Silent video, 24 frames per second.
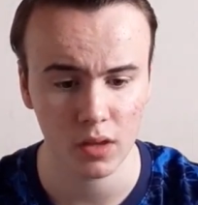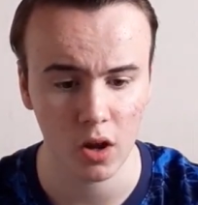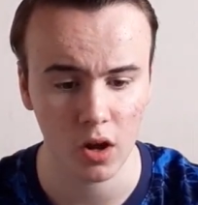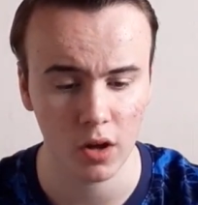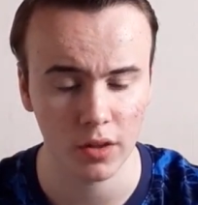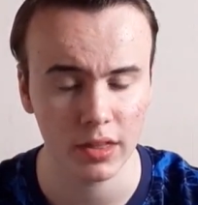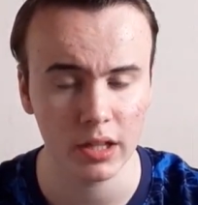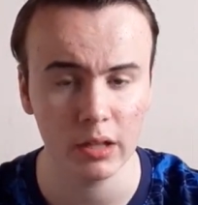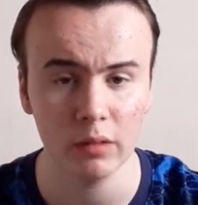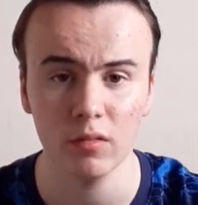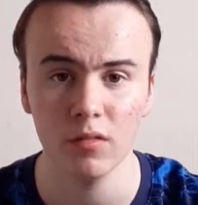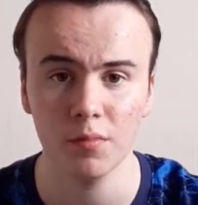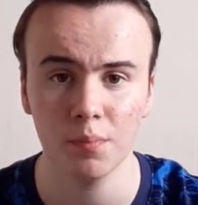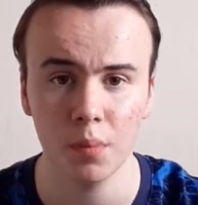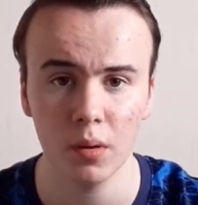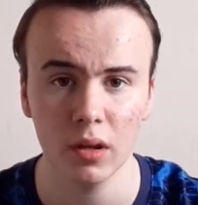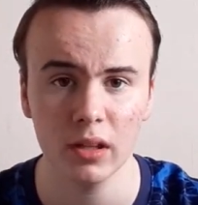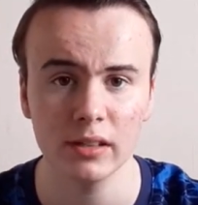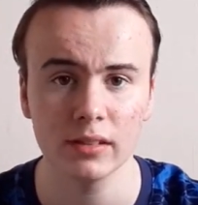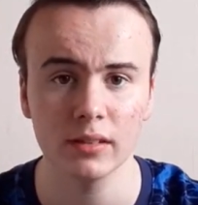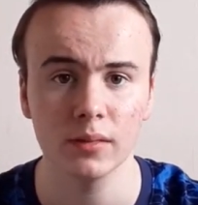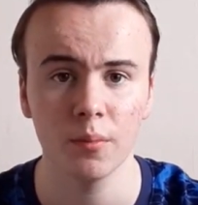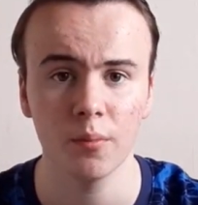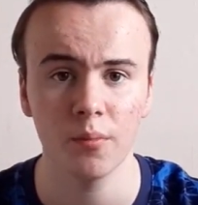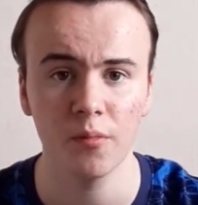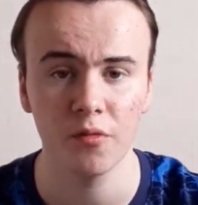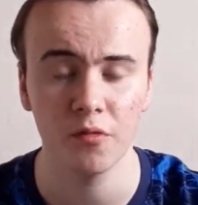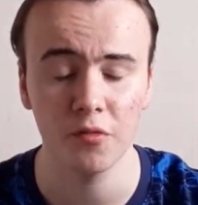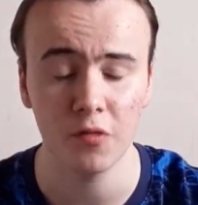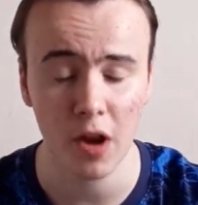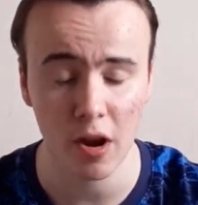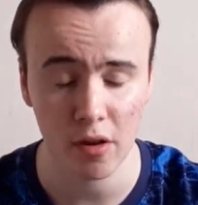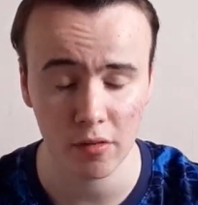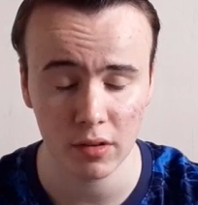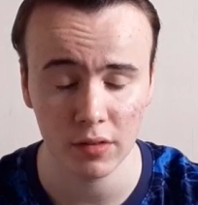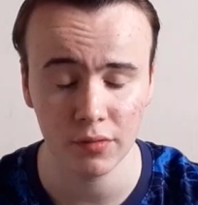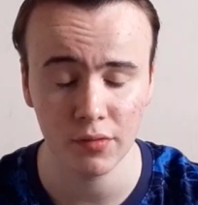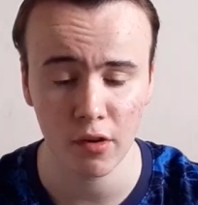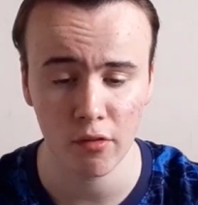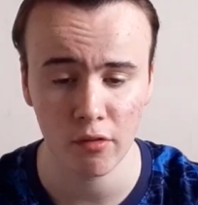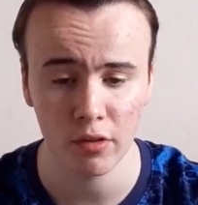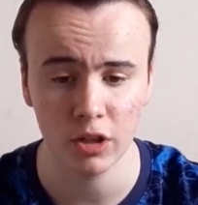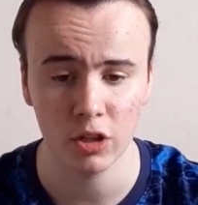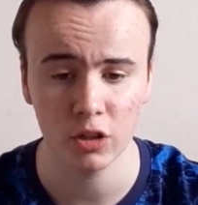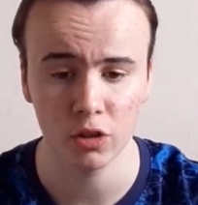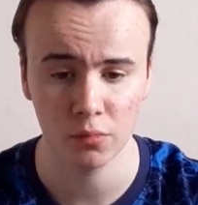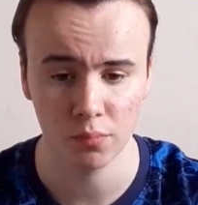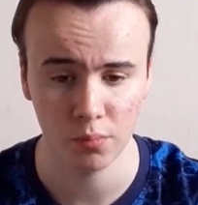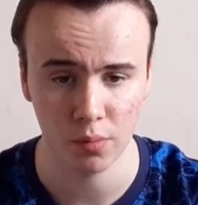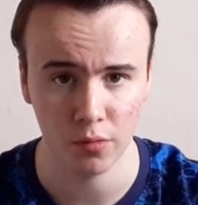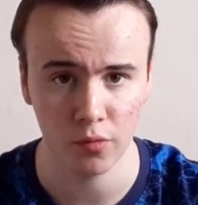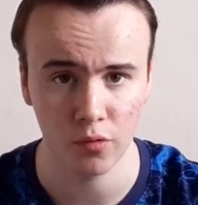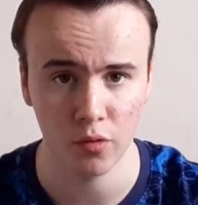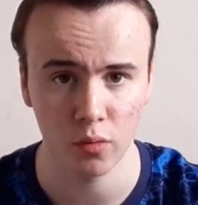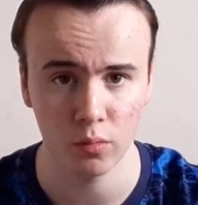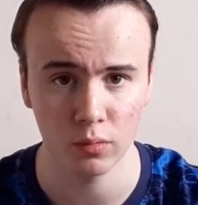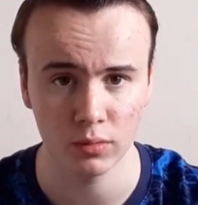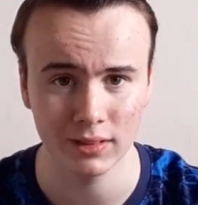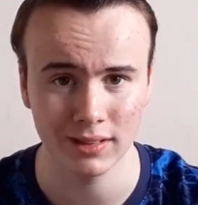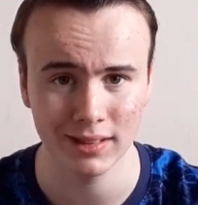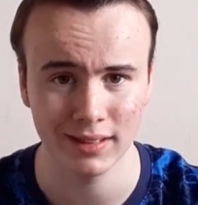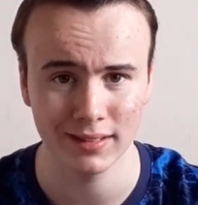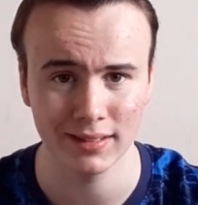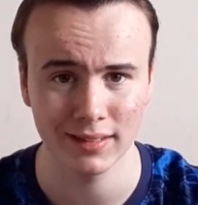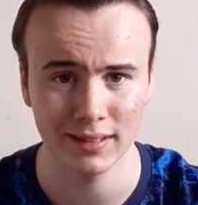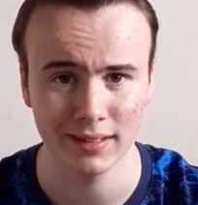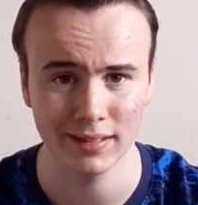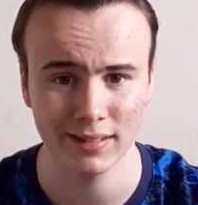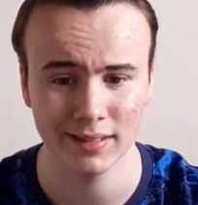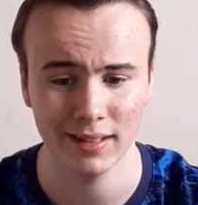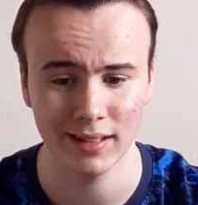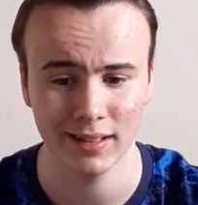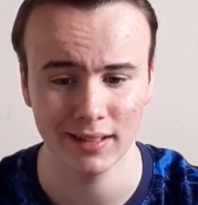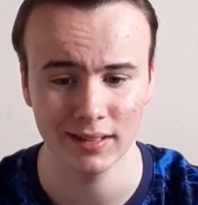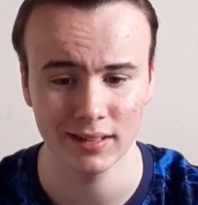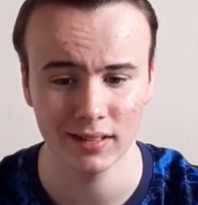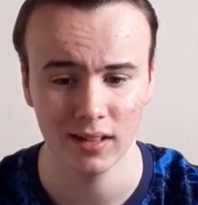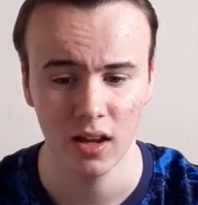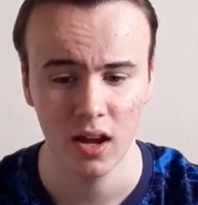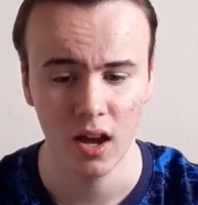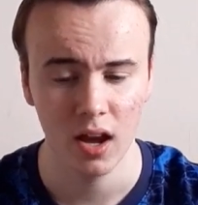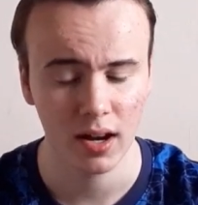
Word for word: I think we've put in some very, very good performances this season.